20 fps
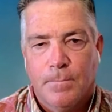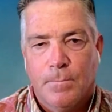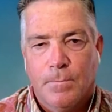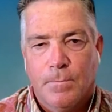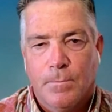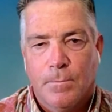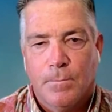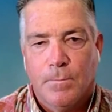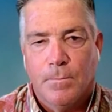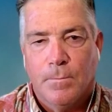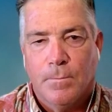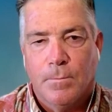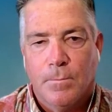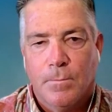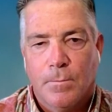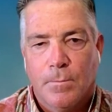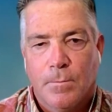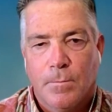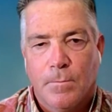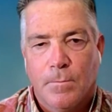
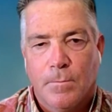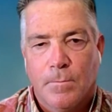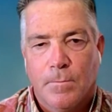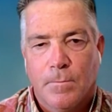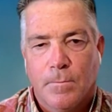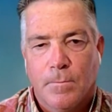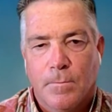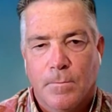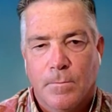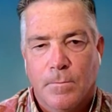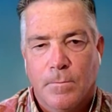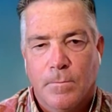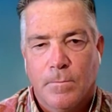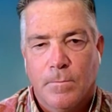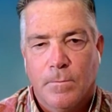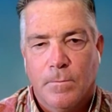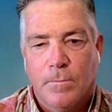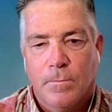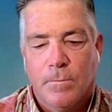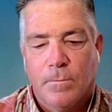
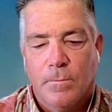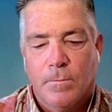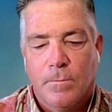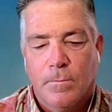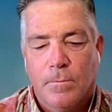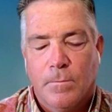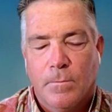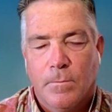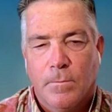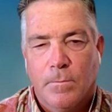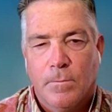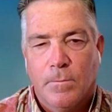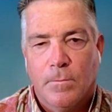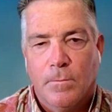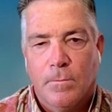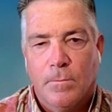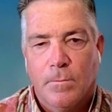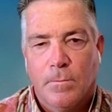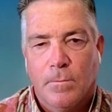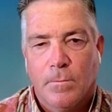
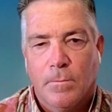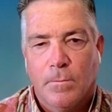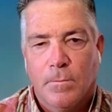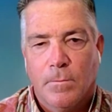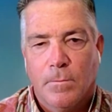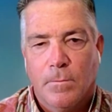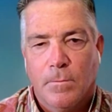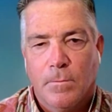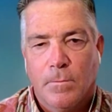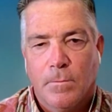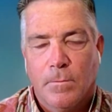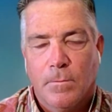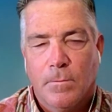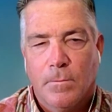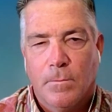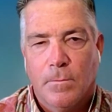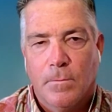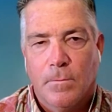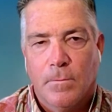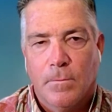
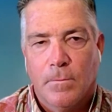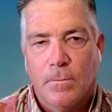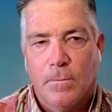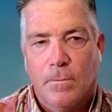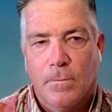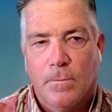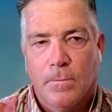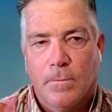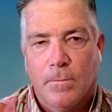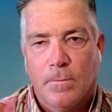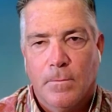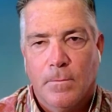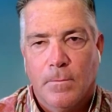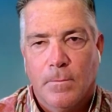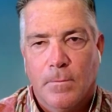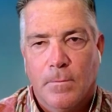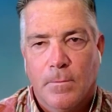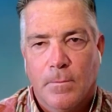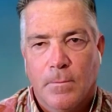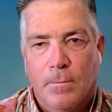
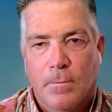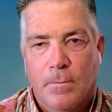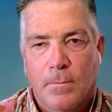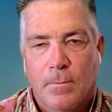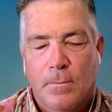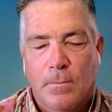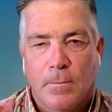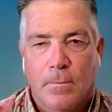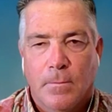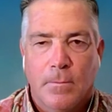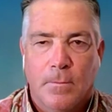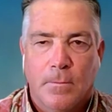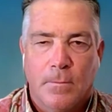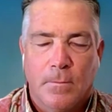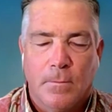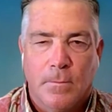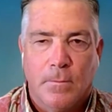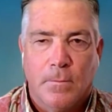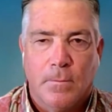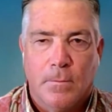
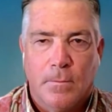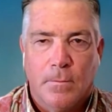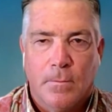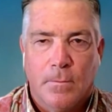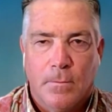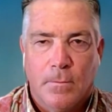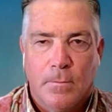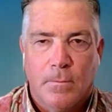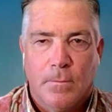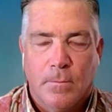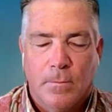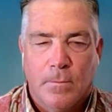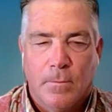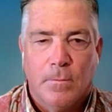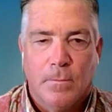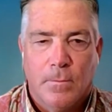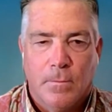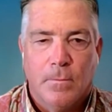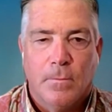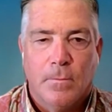
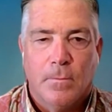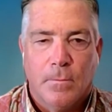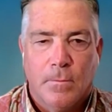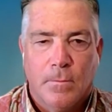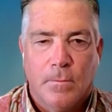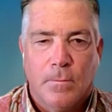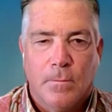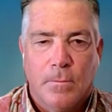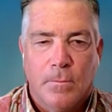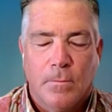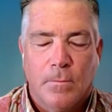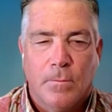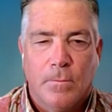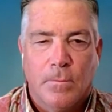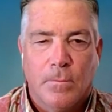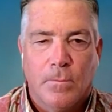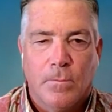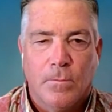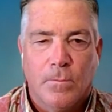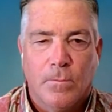(silent)